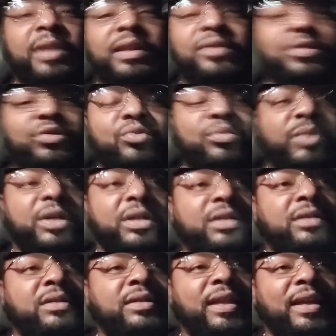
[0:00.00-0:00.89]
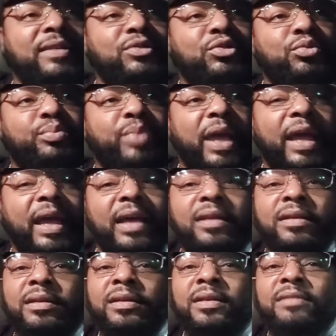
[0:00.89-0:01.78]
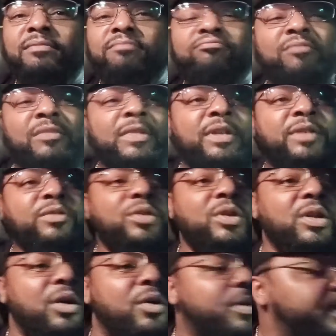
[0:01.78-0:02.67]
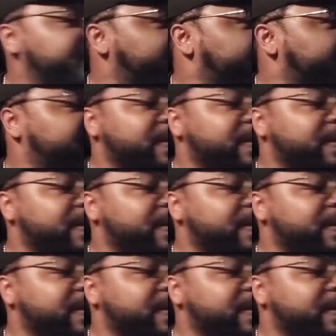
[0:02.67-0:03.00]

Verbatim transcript: Not too much, not too bad, you know.